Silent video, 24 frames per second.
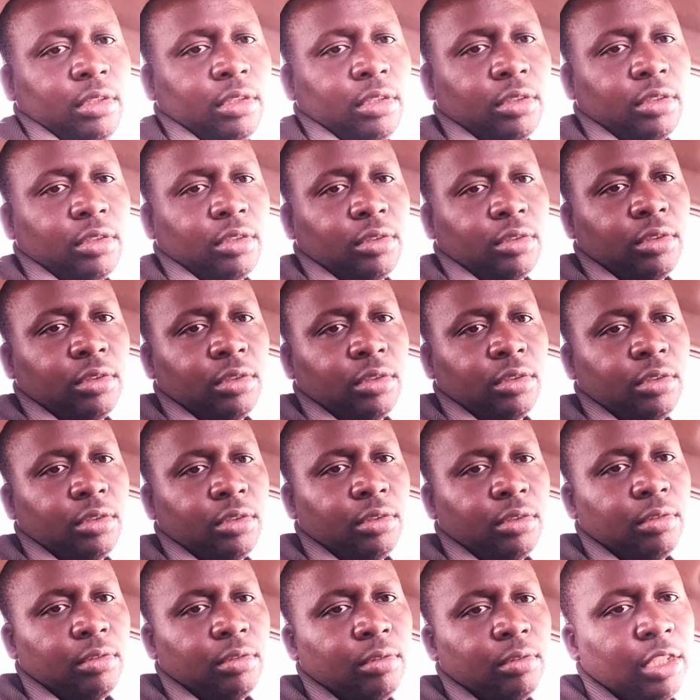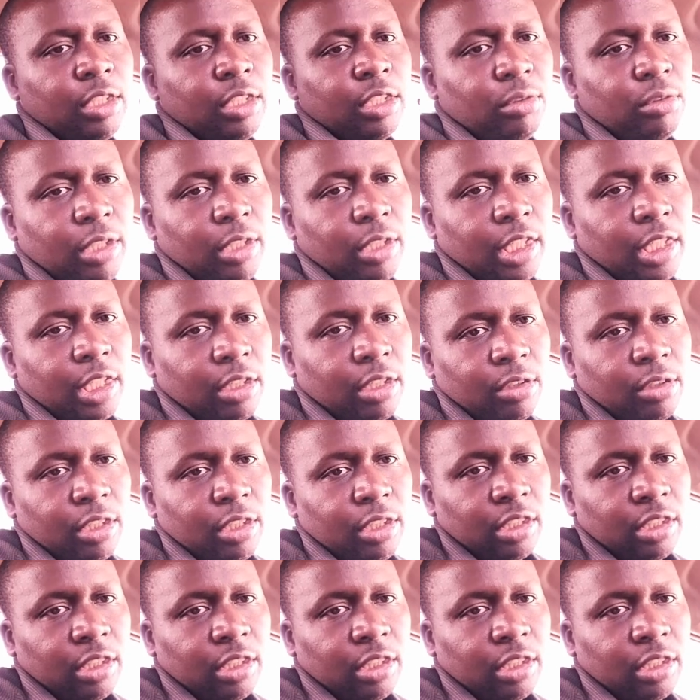so you, when you click on